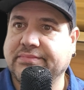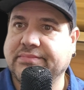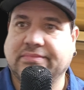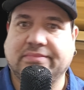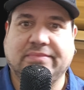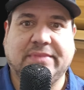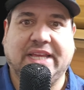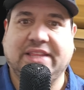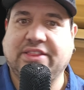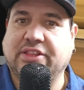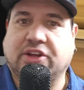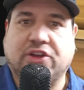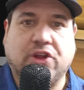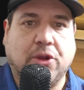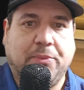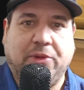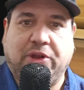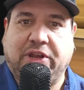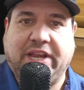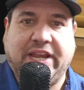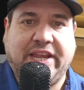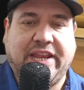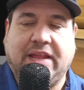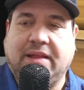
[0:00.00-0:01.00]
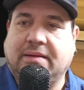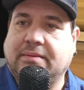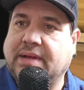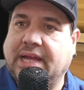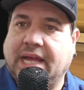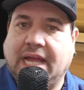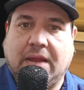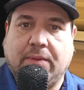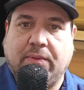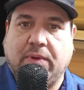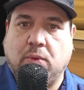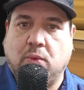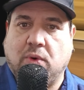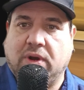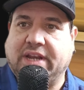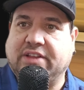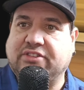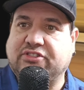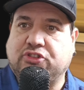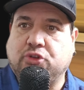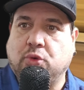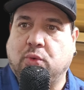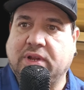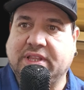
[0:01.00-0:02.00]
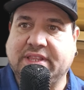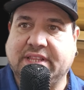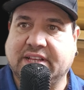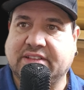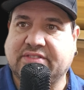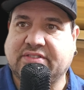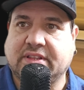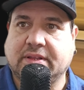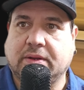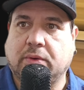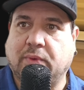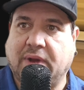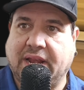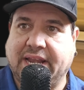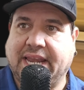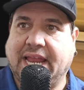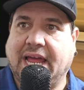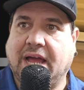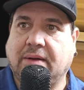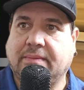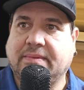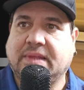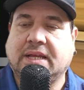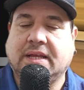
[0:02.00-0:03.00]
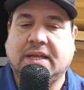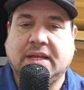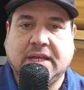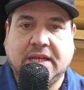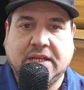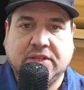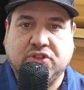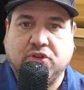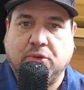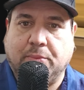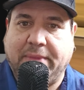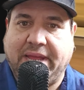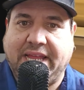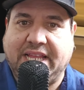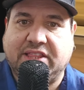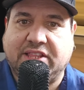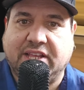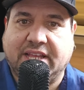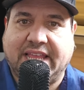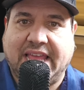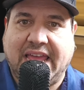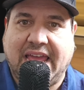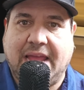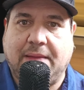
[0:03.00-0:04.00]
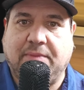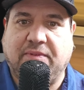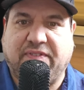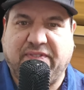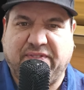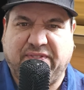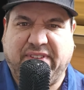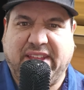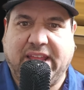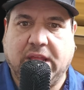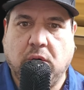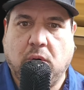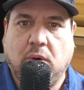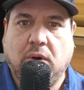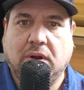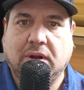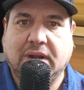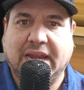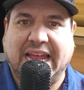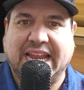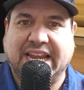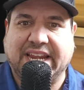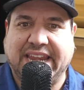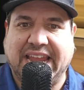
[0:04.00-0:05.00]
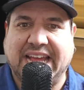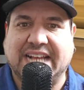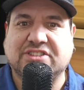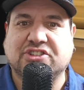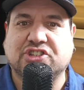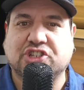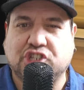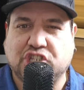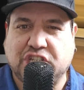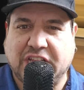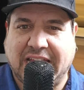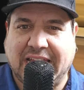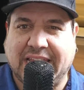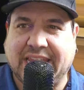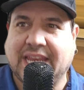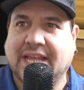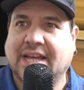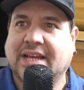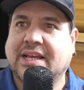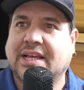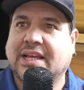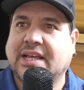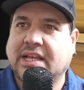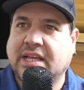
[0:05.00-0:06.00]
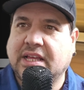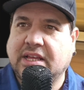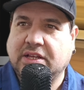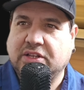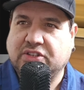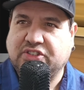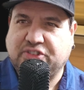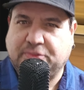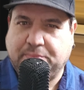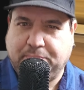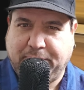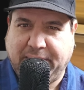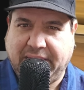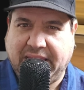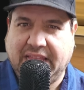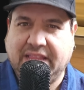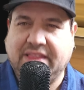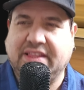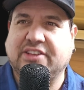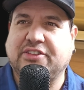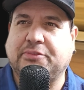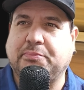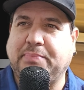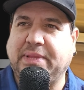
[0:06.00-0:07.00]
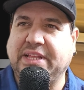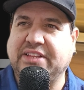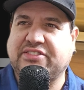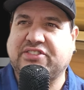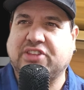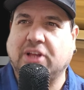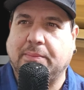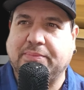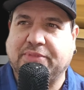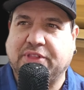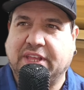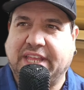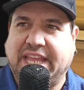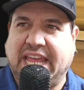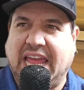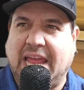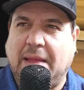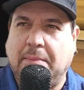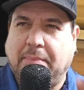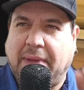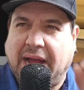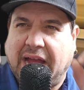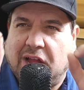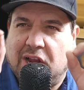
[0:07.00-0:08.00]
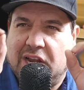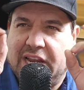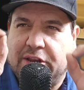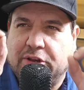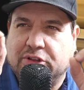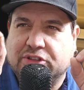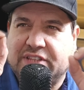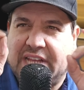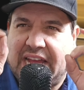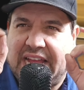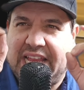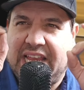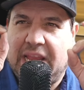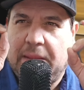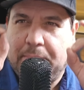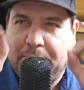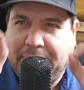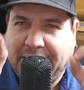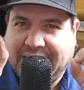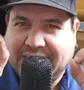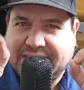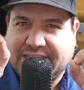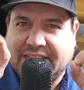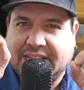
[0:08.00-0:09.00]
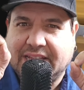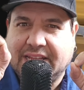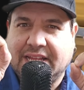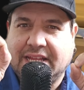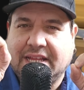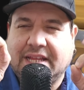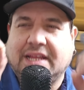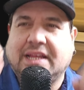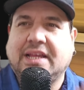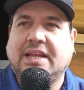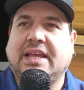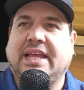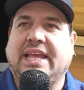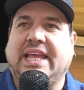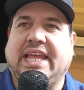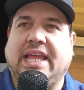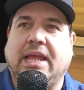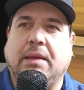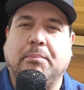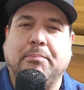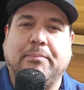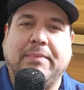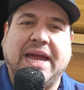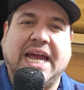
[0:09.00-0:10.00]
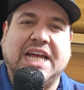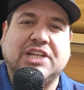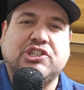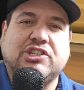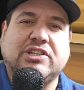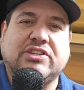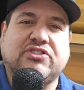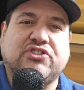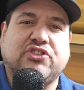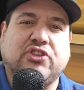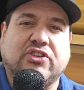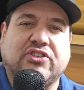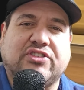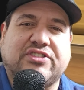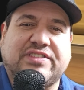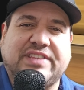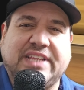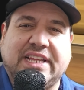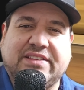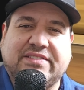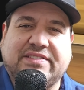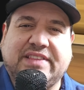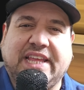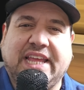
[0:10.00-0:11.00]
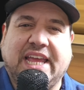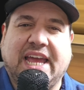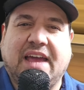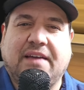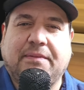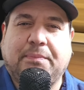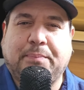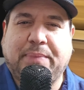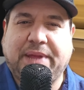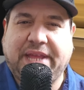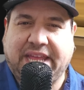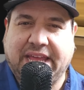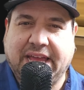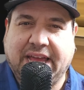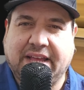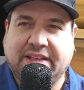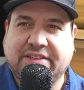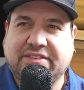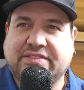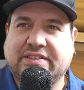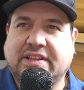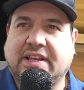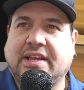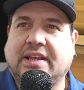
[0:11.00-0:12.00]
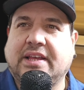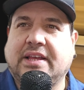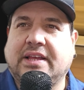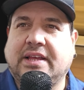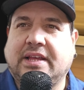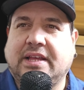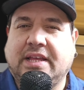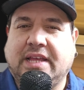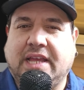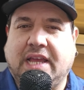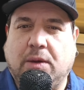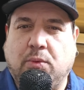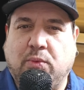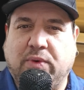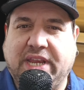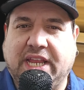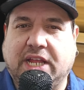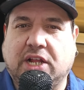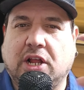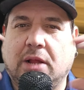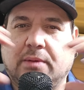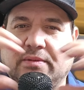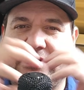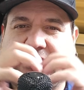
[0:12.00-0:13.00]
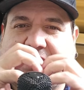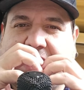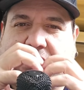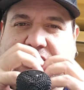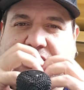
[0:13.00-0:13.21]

in the community, everyone is doing this right now to make the game feel like next gen. Speeds up the game by a little tiny bit. It matches the 60 FPS, and when it comes down